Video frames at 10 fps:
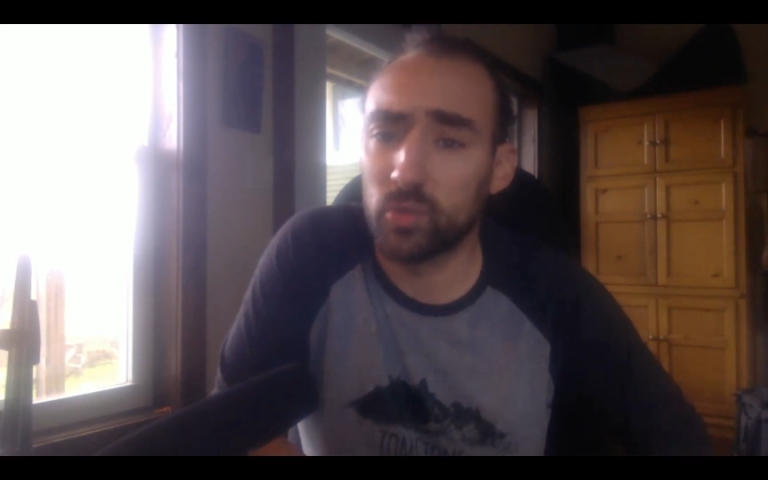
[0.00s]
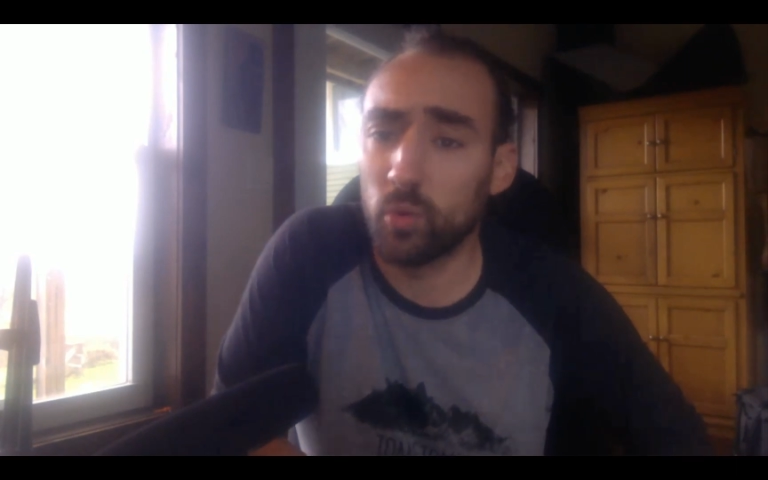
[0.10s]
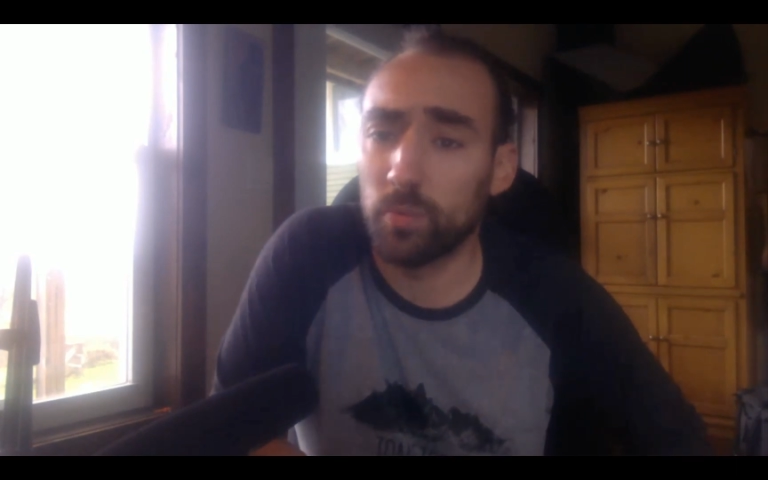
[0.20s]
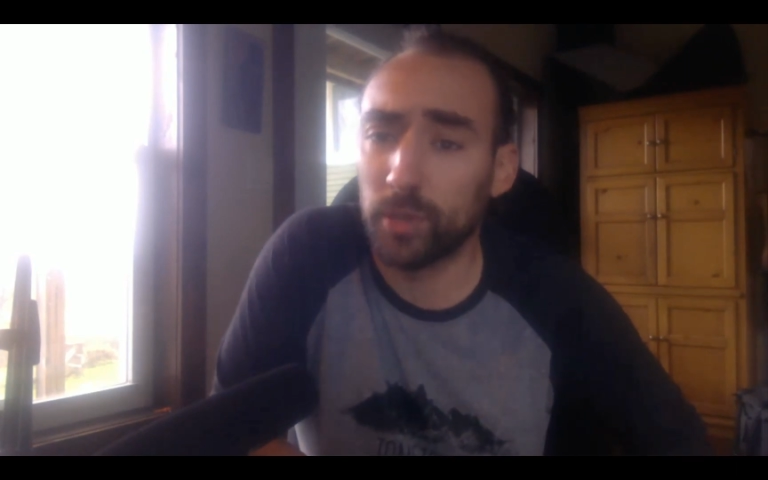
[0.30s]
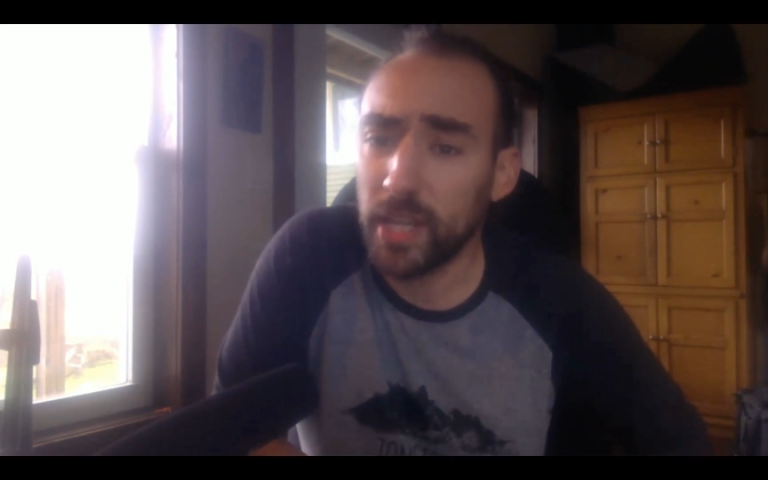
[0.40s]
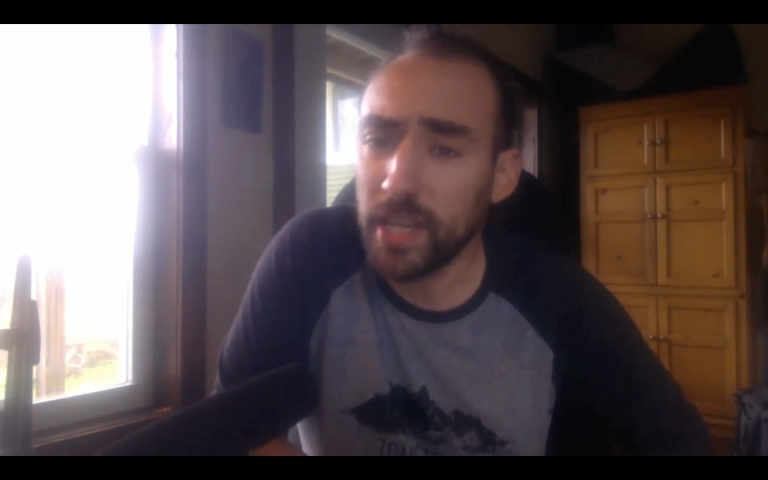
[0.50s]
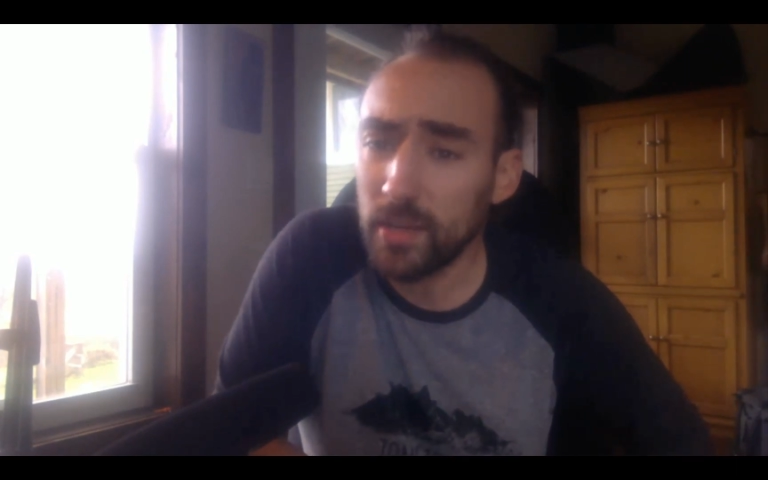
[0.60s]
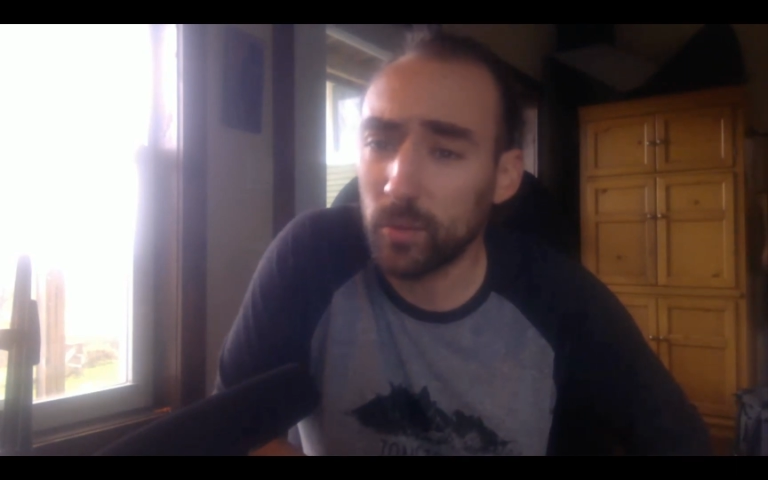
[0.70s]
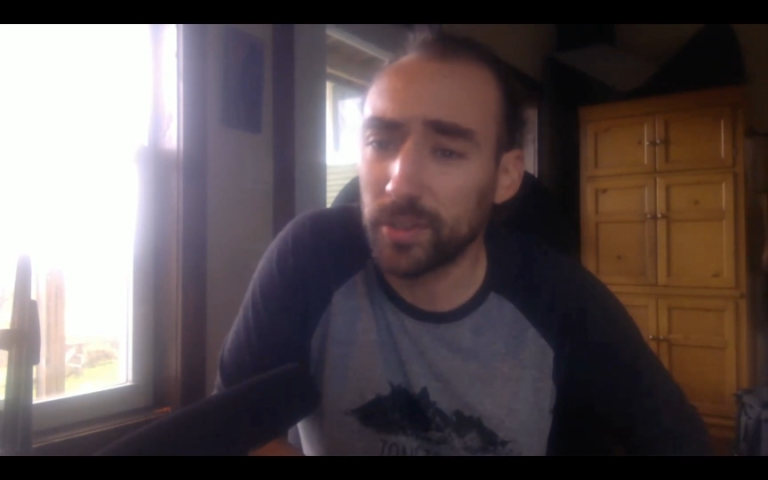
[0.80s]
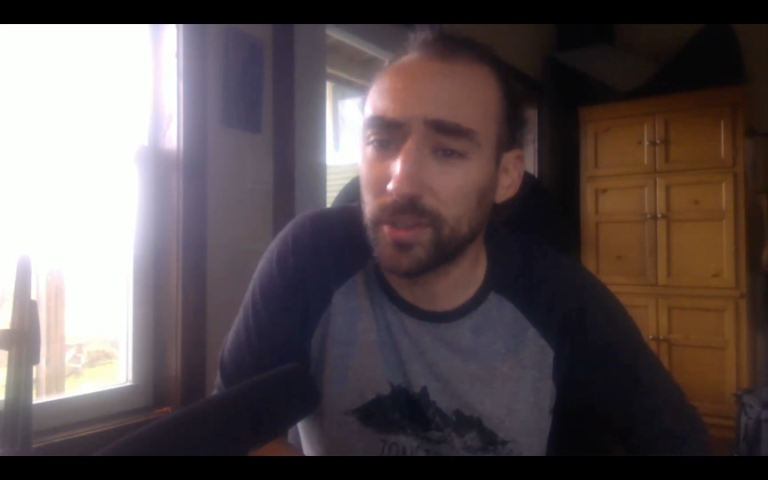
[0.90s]
were
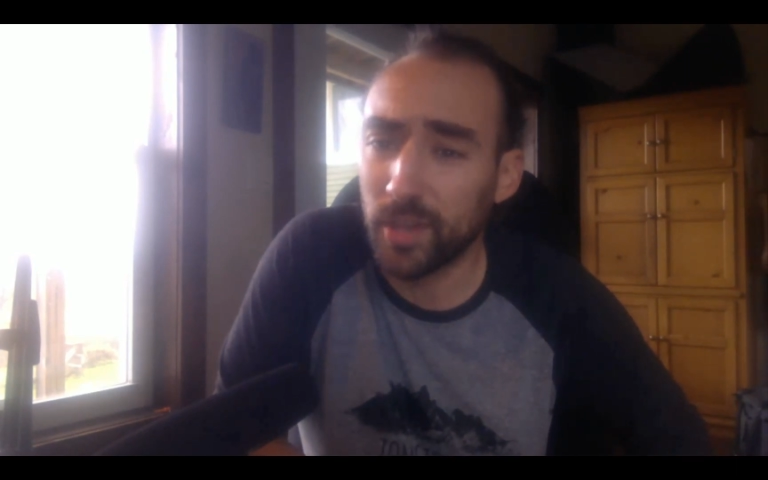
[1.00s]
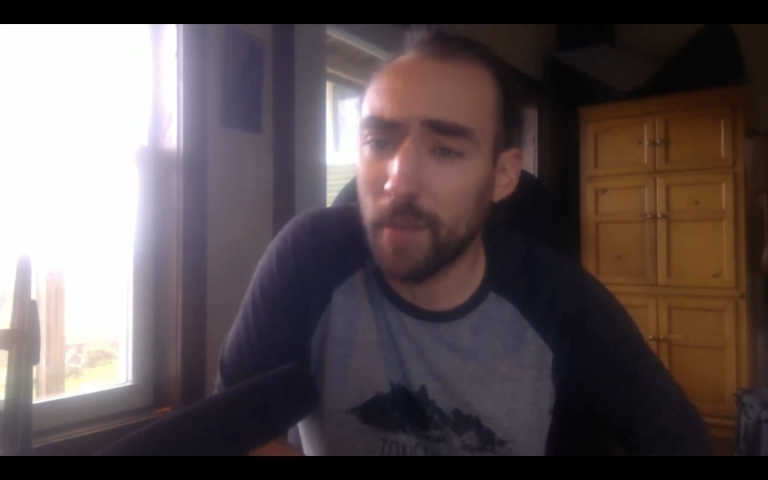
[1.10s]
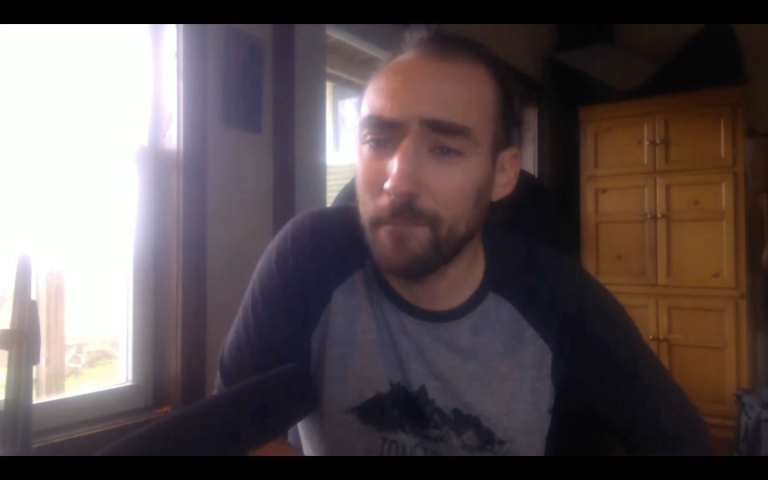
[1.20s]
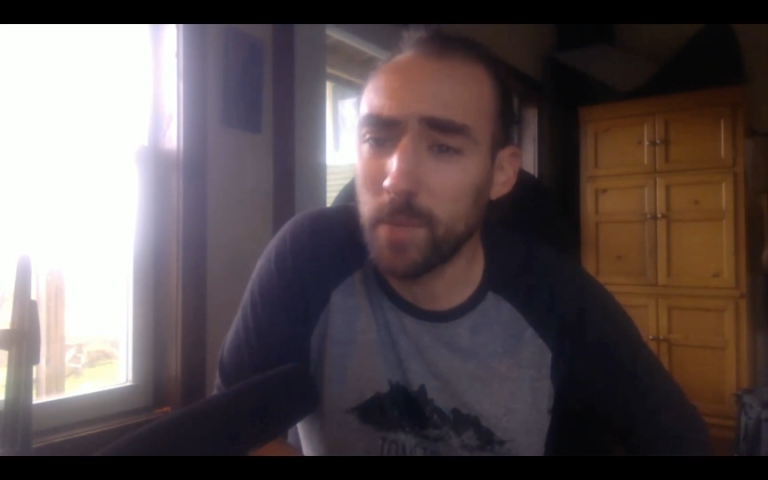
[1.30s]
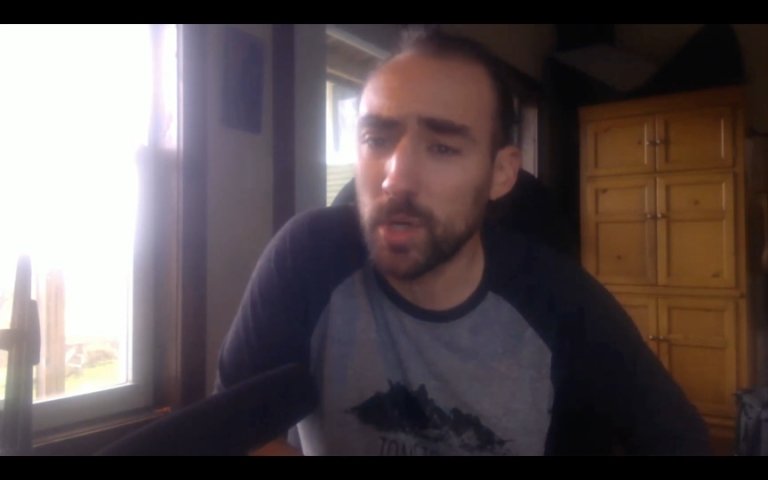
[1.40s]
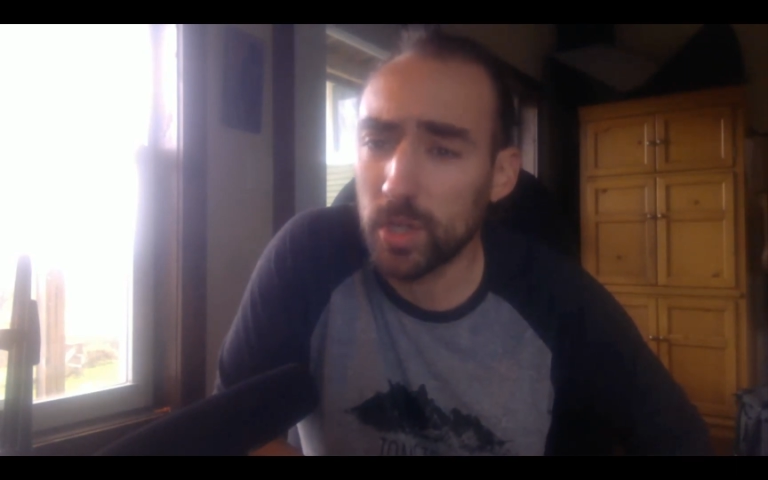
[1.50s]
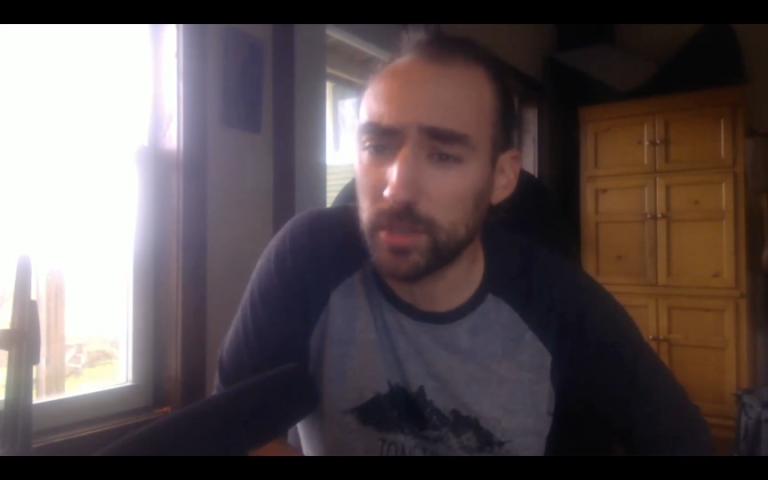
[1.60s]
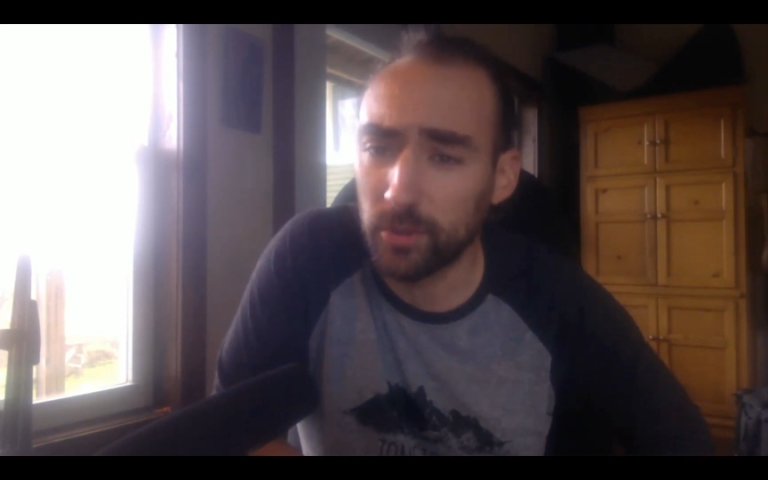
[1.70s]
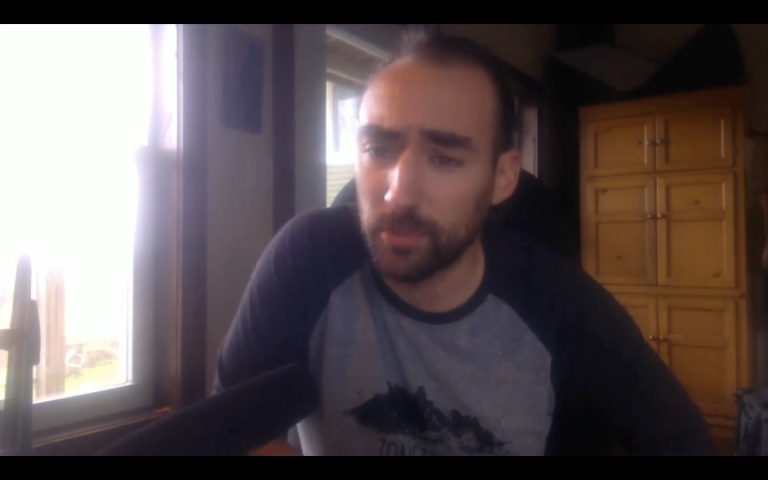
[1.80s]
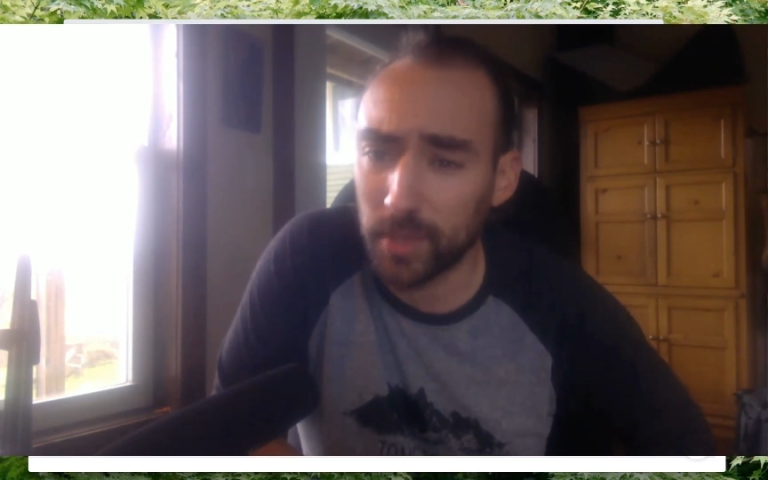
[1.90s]
playing with the numbers
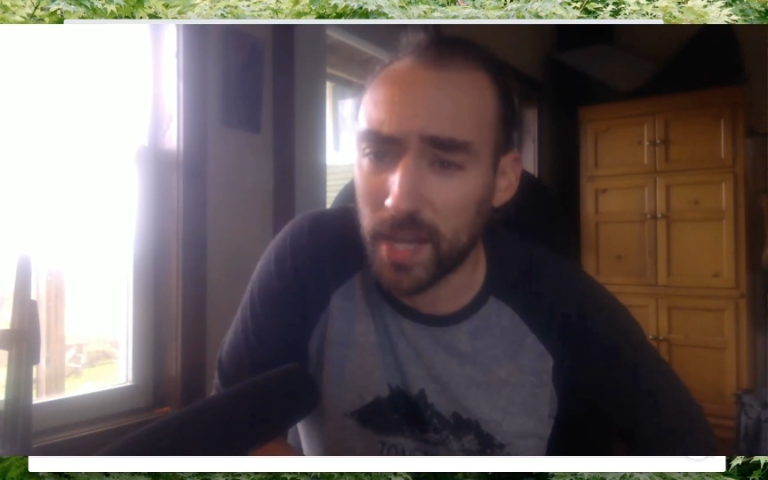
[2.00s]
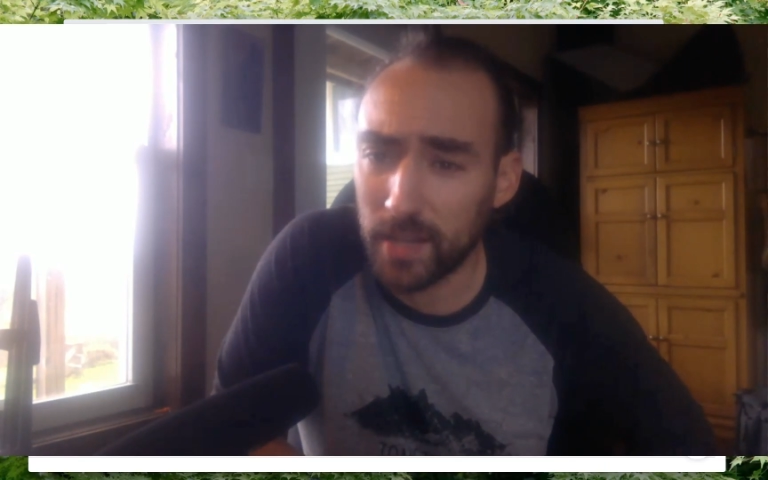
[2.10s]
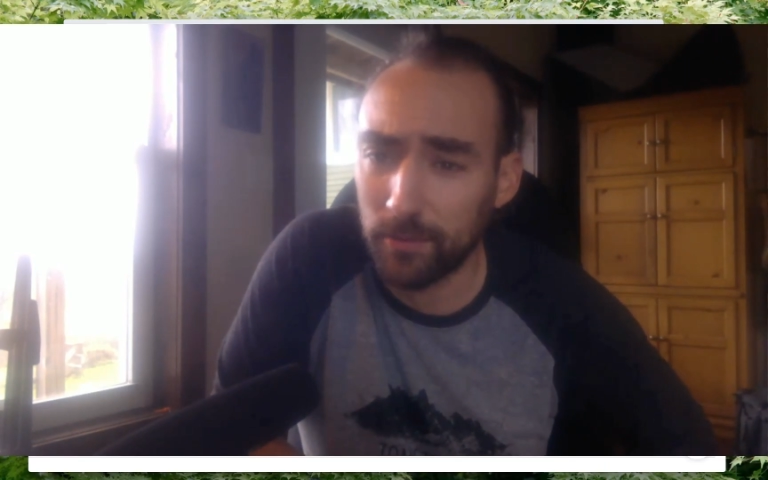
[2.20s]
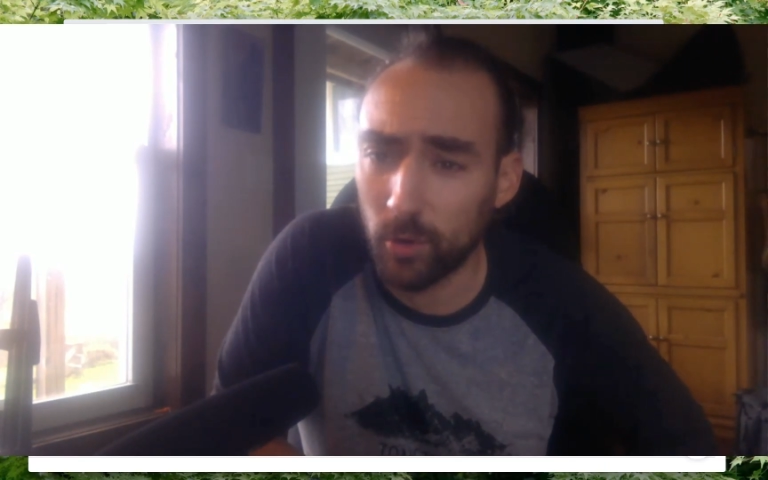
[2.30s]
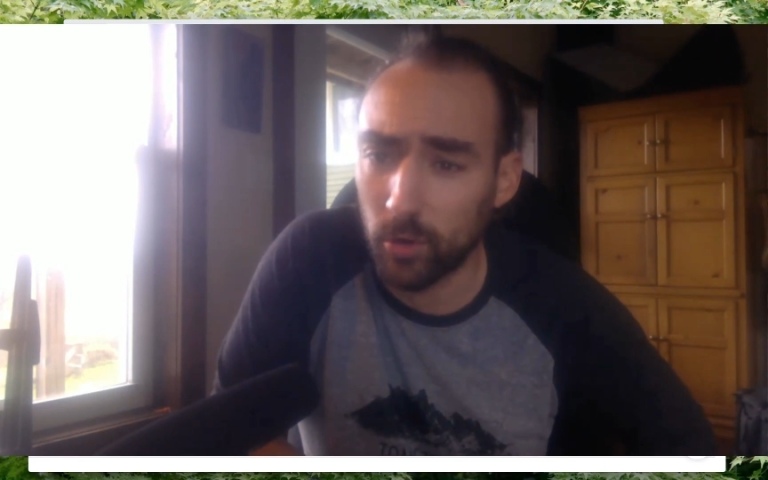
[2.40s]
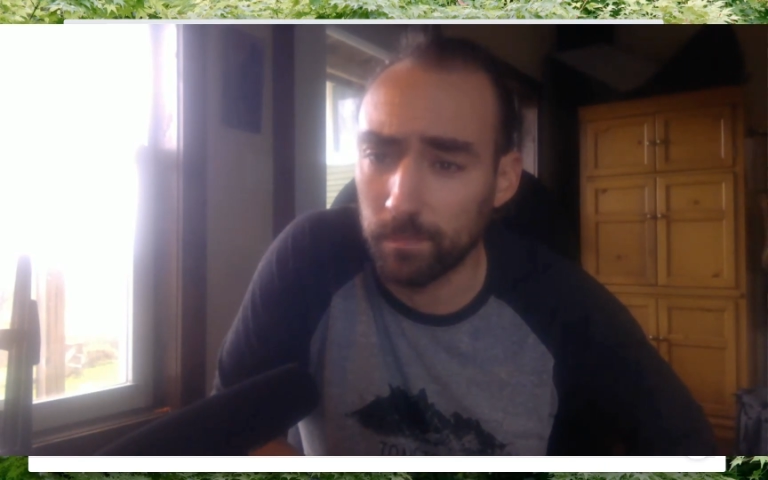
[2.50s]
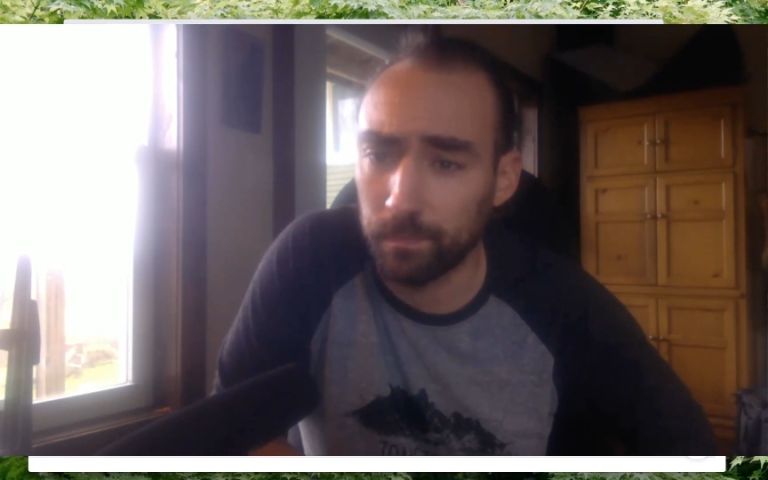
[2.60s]
of the platform.